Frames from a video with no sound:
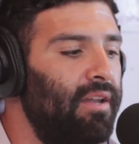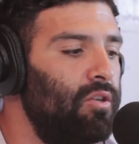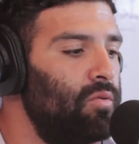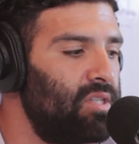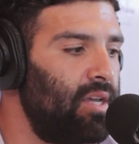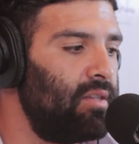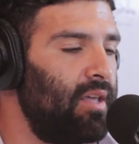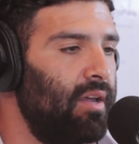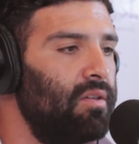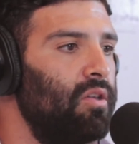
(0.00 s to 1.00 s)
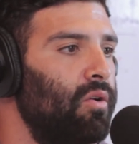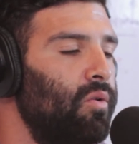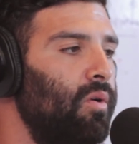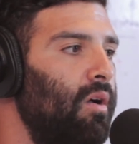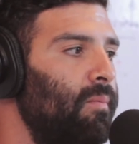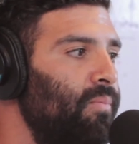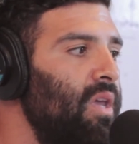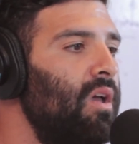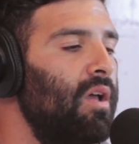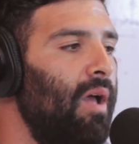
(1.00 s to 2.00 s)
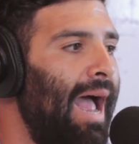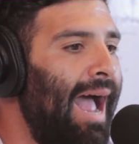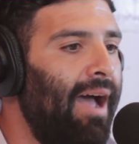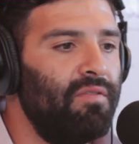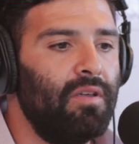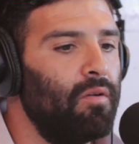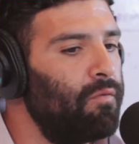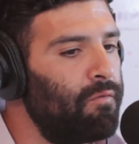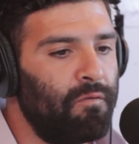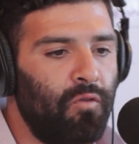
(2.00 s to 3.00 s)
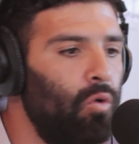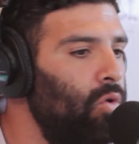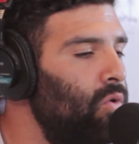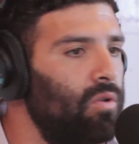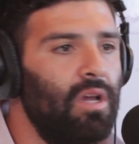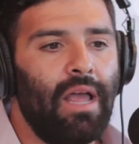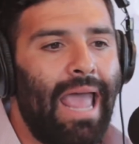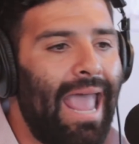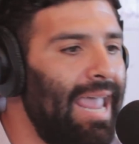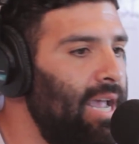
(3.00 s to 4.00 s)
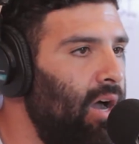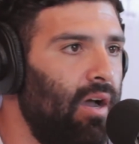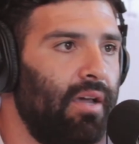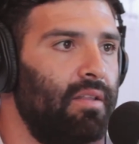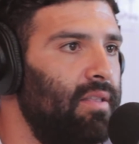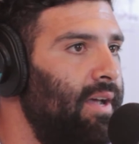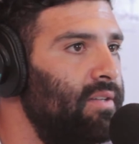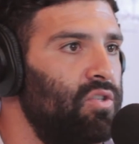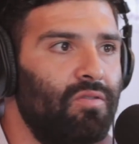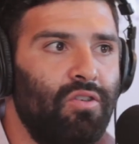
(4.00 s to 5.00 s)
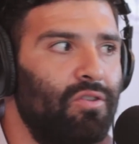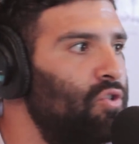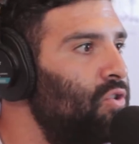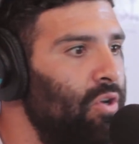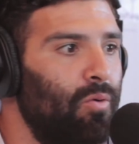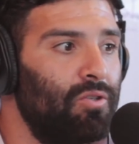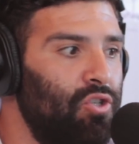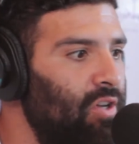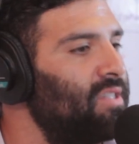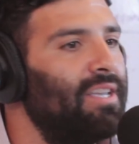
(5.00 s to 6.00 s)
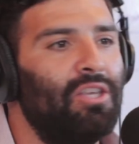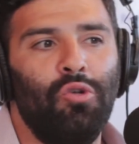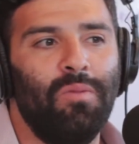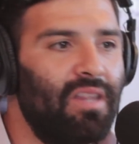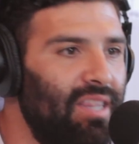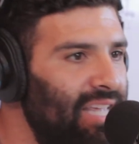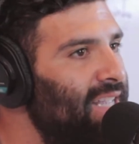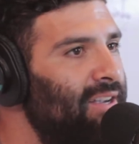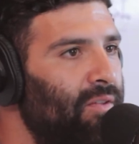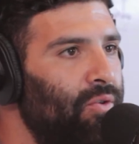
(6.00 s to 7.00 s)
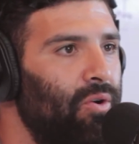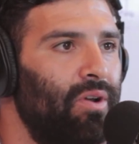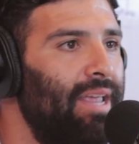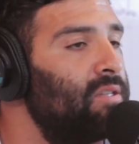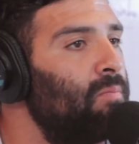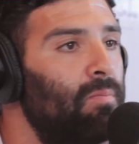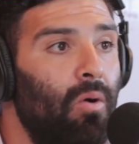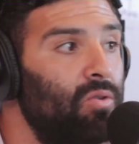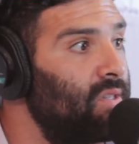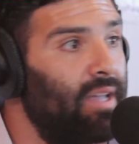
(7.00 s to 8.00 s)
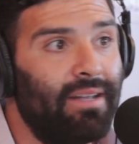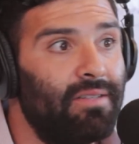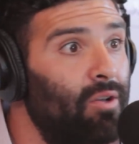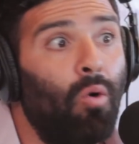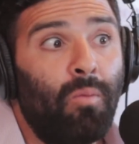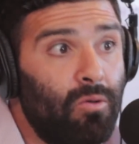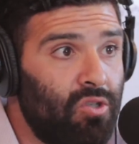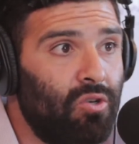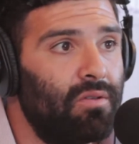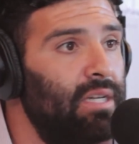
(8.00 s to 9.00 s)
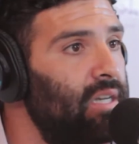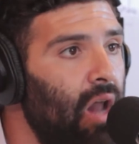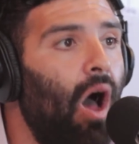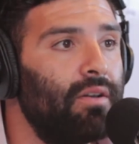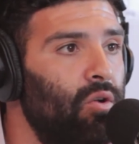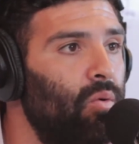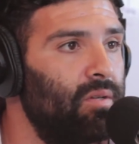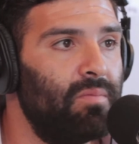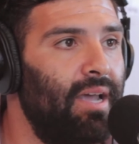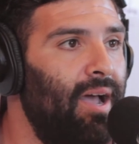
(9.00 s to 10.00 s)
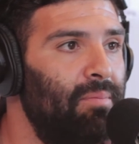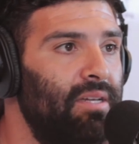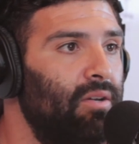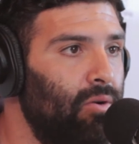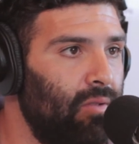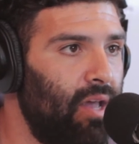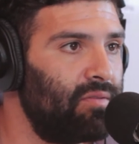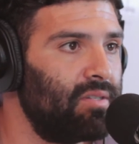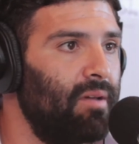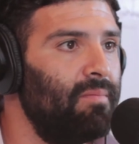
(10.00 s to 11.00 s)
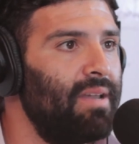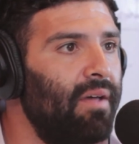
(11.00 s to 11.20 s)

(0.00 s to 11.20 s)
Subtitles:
And you said that having full AI that is just like human, thinking on their own, is most likely, almost certainly, not going to be happening in our lifetime.